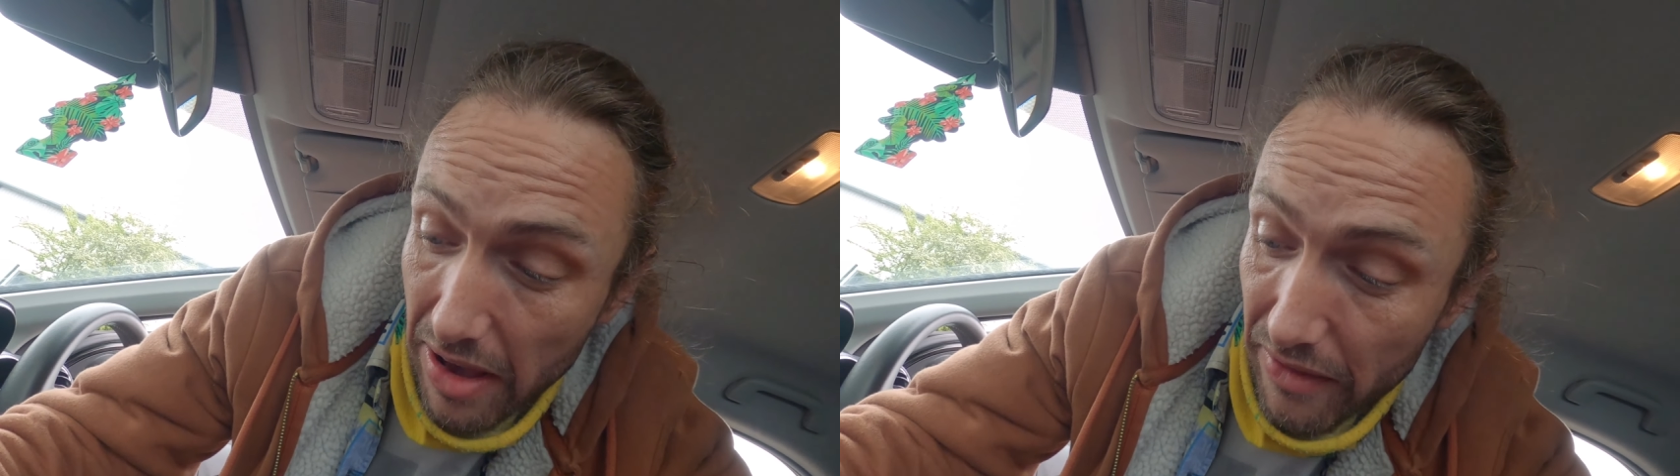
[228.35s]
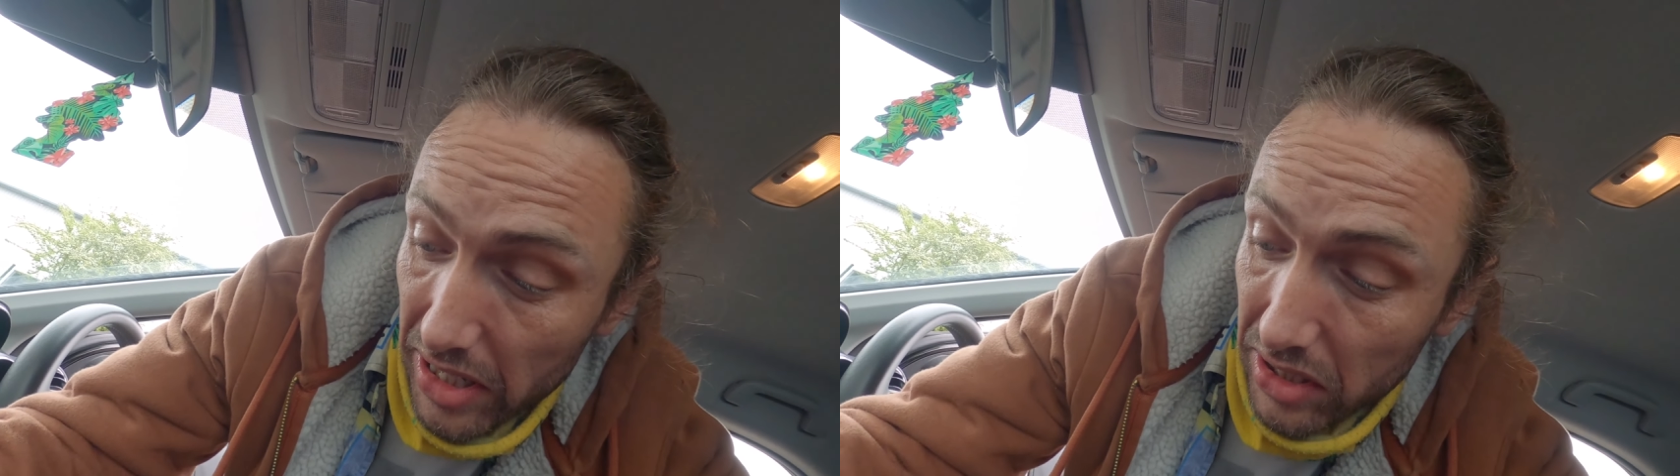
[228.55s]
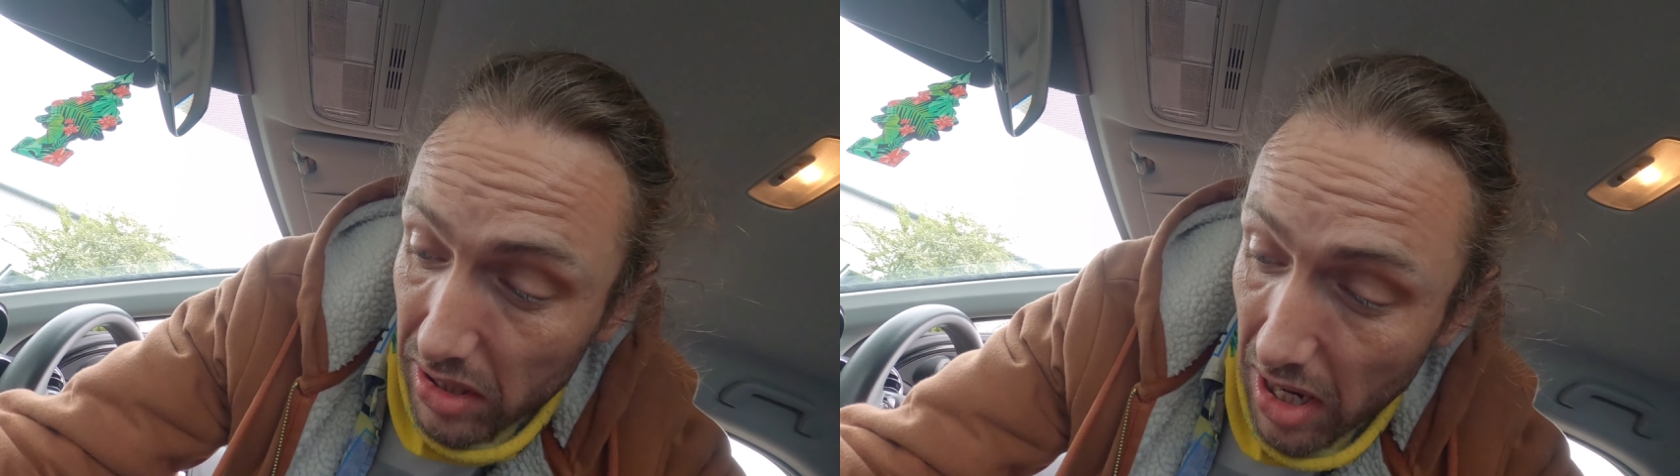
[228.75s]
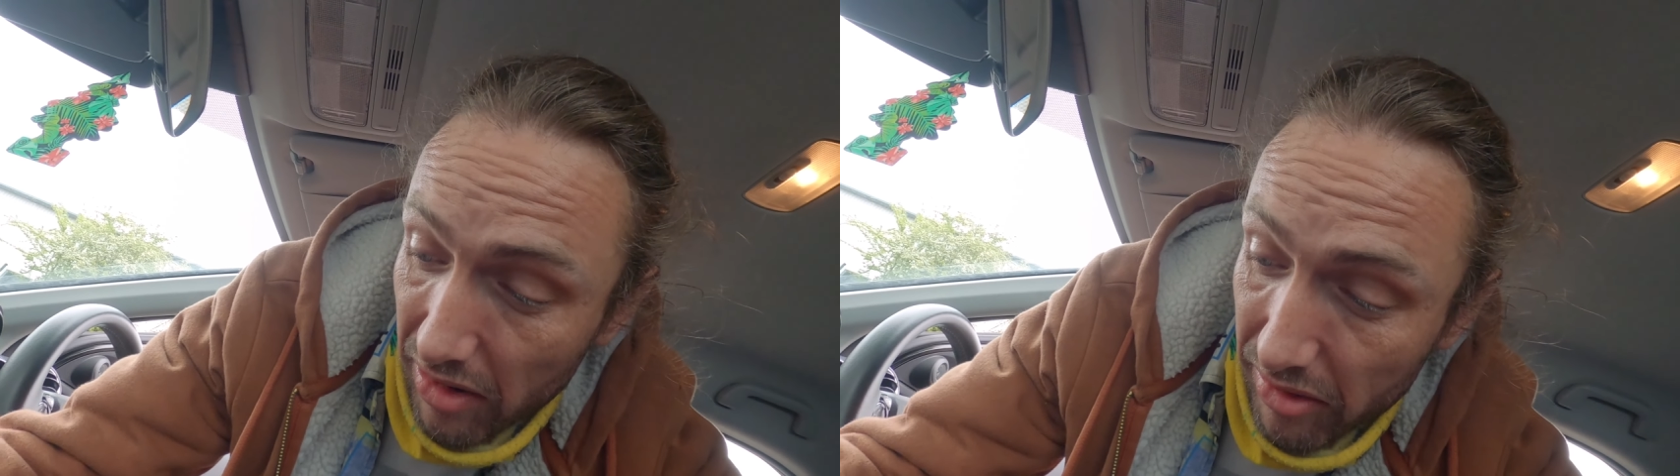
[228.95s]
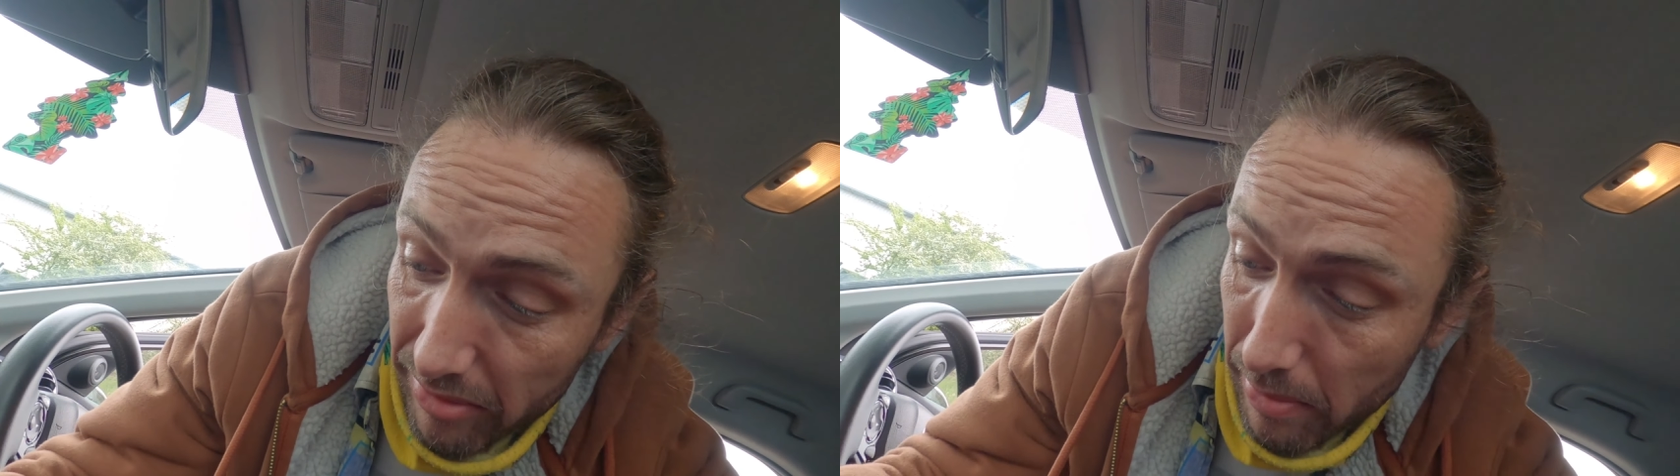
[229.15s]
heavy
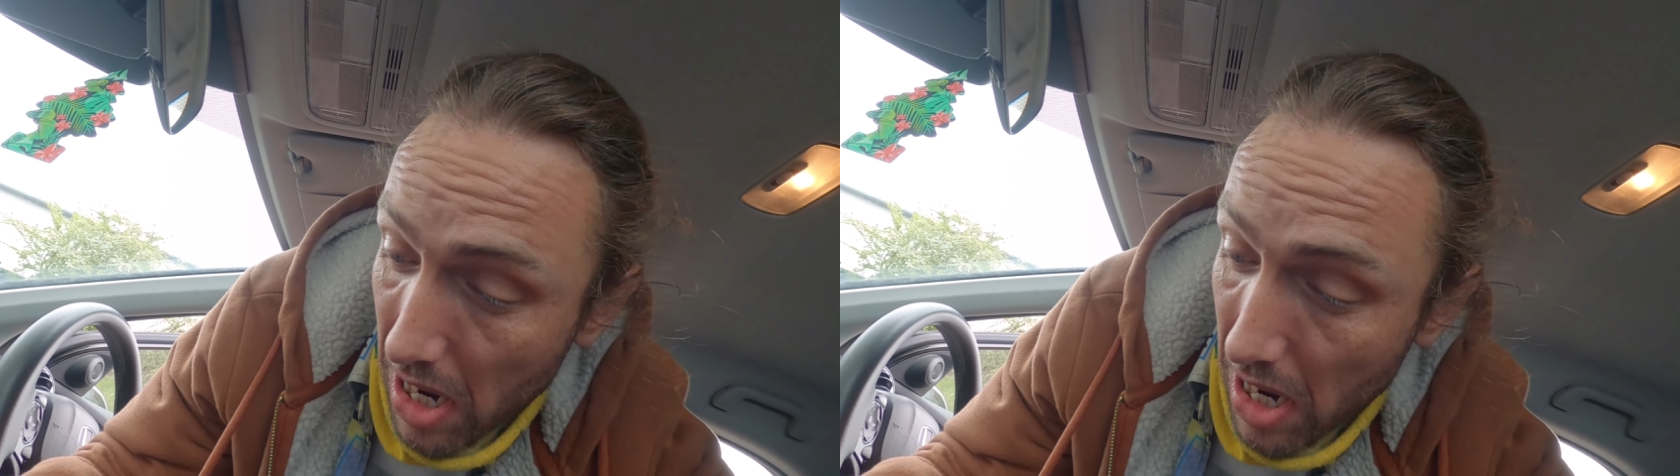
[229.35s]
stuff.